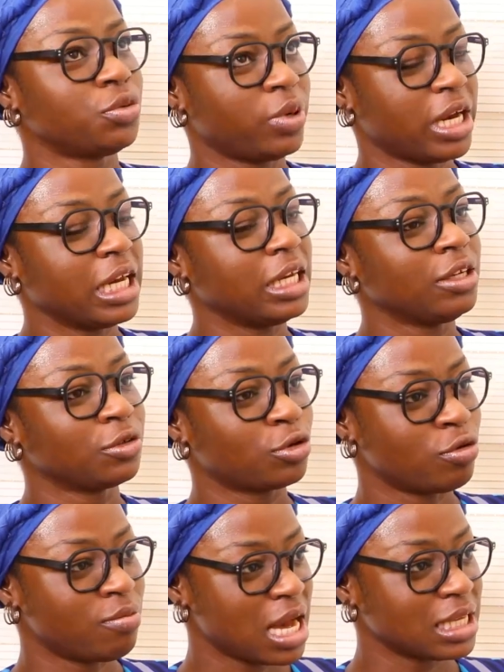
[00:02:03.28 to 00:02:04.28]
you were in
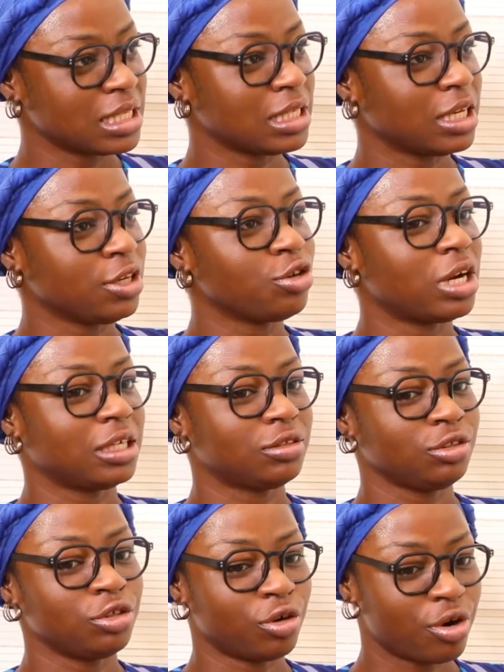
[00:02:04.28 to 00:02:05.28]
Kumasi, you had,
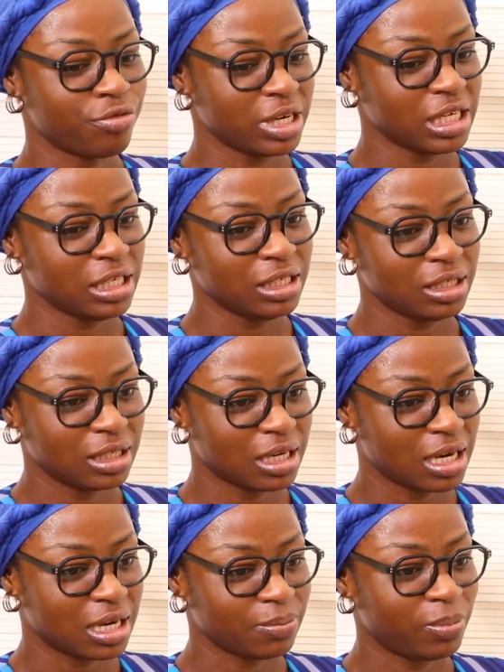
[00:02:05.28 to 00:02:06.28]
you know, already
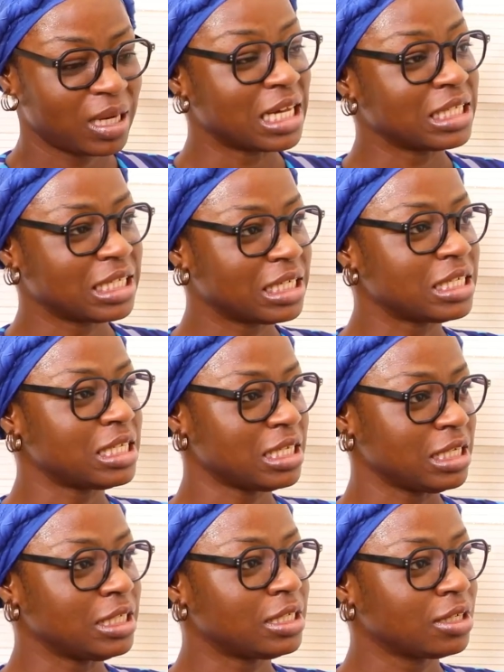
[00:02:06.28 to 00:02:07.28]
planted the
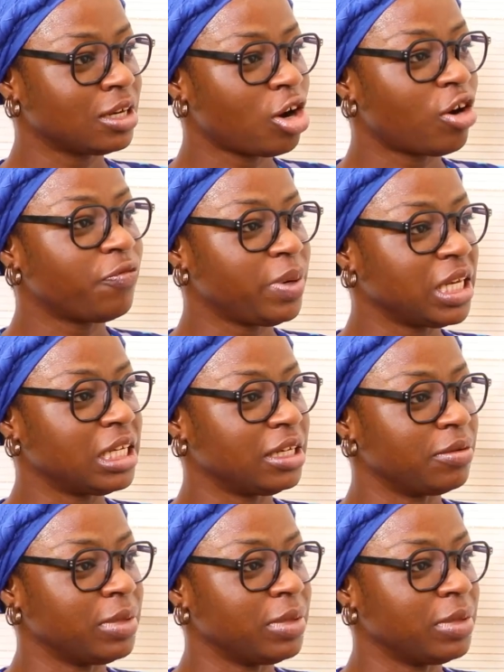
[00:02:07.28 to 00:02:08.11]
seed of being in the